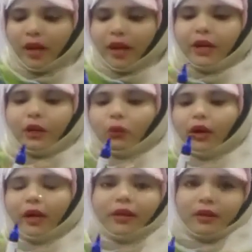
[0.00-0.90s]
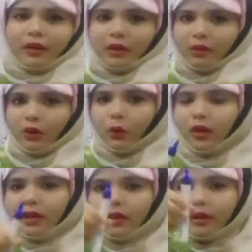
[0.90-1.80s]
and you hit
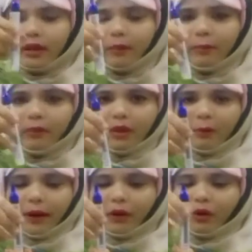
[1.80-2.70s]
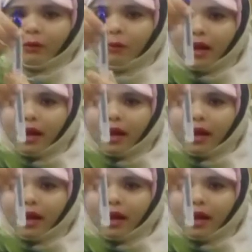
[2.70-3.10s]
the pendulum,